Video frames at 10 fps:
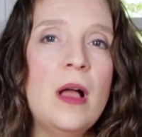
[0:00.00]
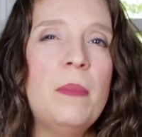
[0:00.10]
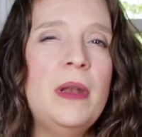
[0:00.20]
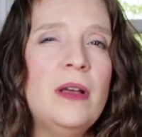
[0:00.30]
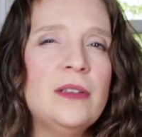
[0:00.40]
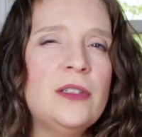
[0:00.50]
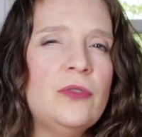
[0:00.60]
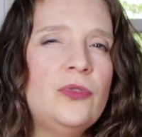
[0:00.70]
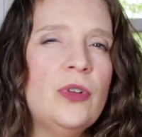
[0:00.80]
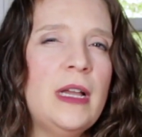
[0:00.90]
but
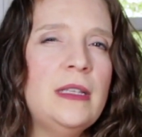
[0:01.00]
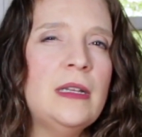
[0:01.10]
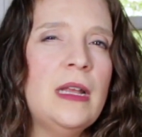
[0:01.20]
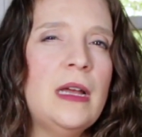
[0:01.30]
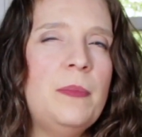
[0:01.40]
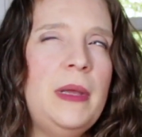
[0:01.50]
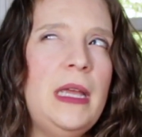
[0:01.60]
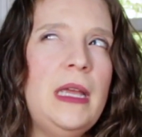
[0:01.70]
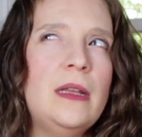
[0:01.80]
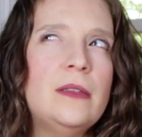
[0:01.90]
also trying to not
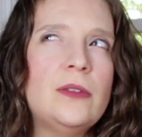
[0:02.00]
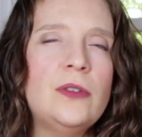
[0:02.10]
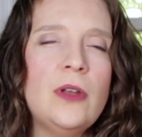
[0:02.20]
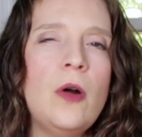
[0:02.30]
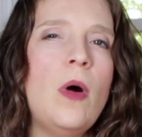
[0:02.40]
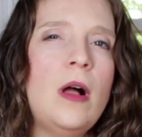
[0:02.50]
be so